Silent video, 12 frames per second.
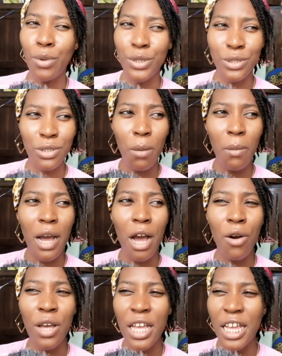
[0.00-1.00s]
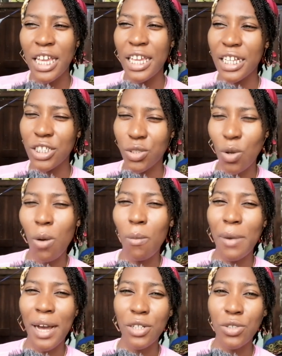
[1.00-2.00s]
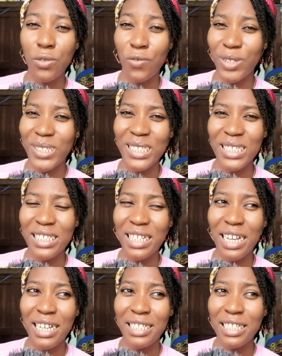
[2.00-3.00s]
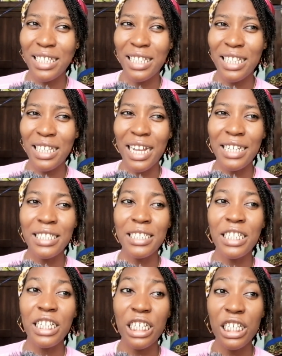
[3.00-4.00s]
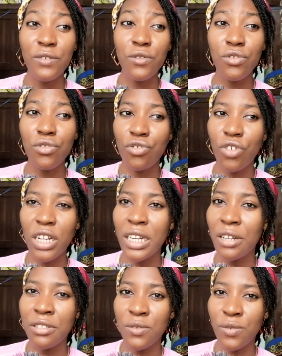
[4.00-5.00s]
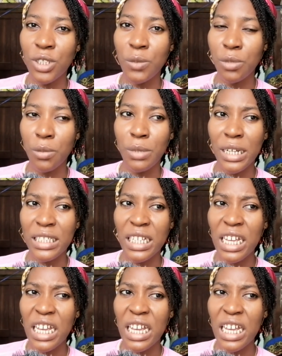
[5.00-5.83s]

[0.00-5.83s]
but somehow he has gone back to Francesca in Italy and is even drawing out divorce papers